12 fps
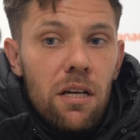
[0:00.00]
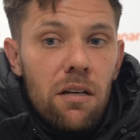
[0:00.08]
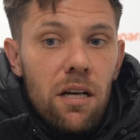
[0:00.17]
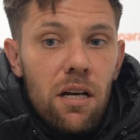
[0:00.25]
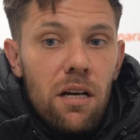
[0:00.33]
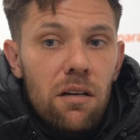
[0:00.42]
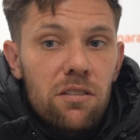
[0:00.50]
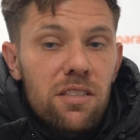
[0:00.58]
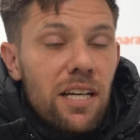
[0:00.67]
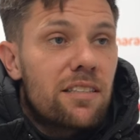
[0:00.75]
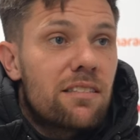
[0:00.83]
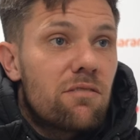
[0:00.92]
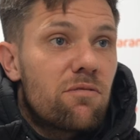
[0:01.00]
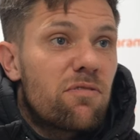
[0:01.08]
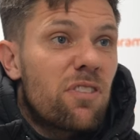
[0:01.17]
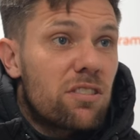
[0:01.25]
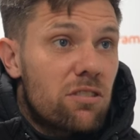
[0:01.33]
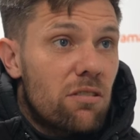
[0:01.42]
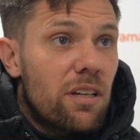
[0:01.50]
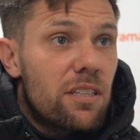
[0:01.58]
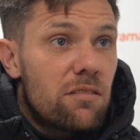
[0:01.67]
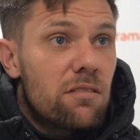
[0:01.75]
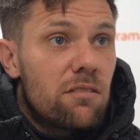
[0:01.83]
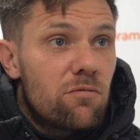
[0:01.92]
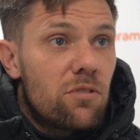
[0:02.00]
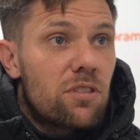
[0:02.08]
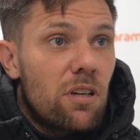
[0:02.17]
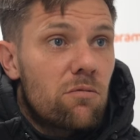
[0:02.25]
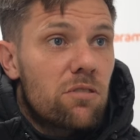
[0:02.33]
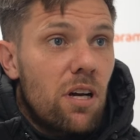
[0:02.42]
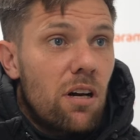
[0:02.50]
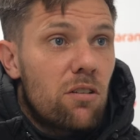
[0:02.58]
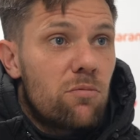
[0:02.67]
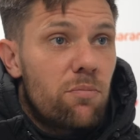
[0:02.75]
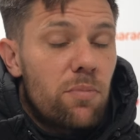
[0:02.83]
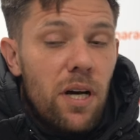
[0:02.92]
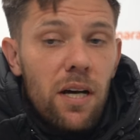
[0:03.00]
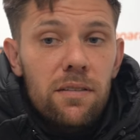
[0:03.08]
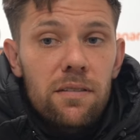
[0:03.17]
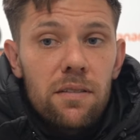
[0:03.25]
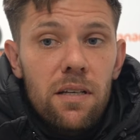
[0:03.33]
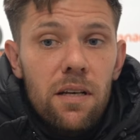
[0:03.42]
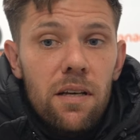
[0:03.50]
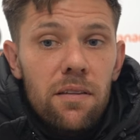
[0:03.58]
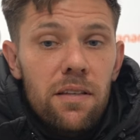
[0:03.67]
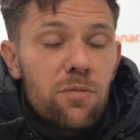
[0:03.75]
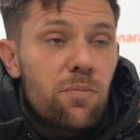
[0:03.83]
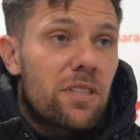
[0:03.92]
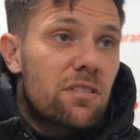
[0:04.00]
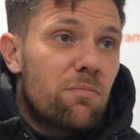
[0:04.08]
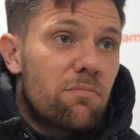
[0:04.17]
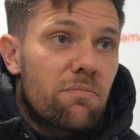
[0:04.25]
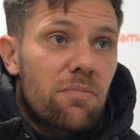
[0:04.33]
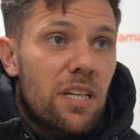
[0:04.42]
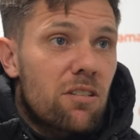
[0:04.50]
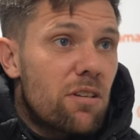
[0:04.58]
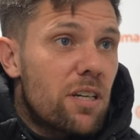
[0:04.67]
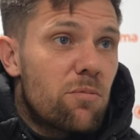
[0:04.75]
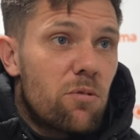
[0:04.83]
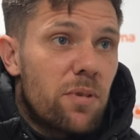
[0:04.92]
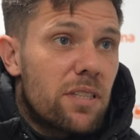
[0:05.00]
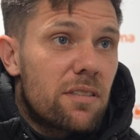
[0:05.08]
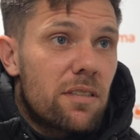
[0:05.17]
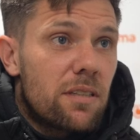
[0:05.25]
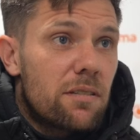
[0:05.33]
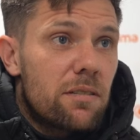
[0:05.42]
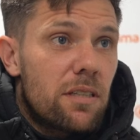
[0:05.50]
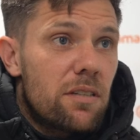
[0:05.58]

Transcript: I'd say, frustrating results at home. But there's been some incredible bits in it.